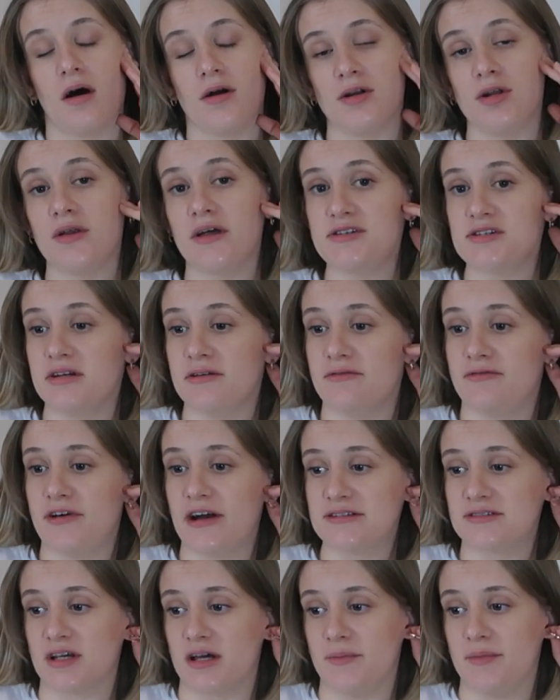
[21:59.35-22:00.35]
I knew they didn't
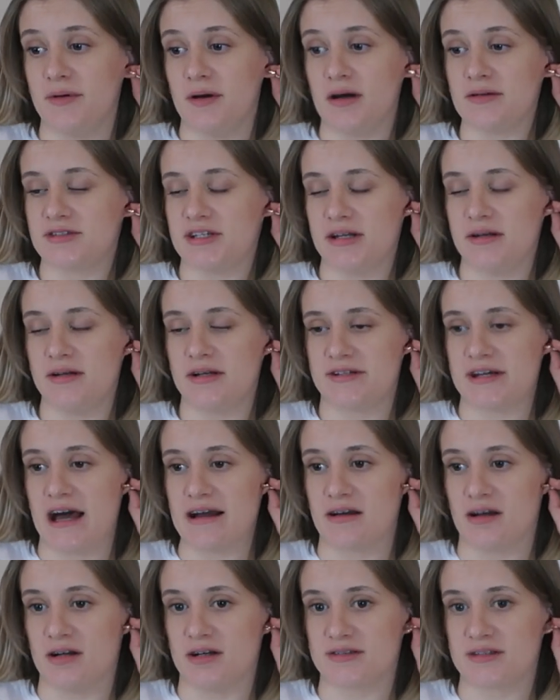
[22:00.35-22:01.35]
infect her, but didn't
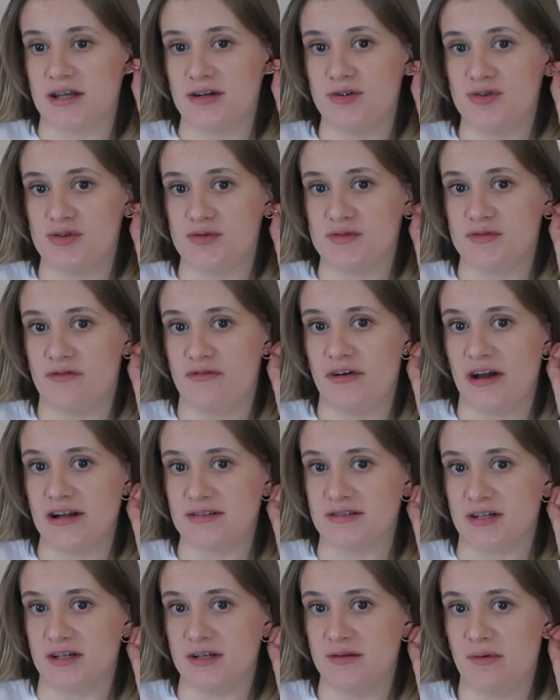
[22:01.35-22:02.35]
attack her because they knew she was
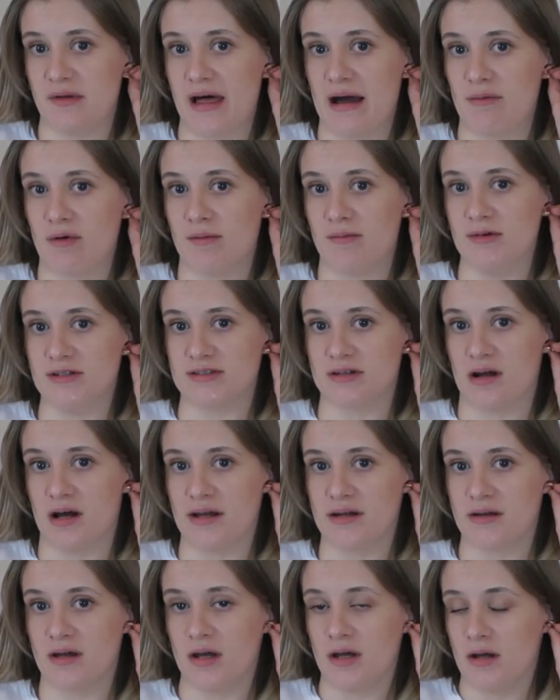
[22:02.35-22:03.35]
infected, but that one was
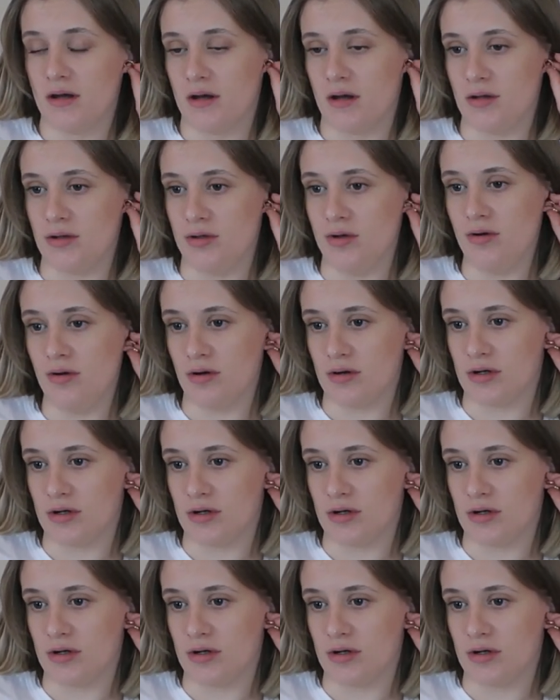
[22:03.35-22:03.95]
like, oh, you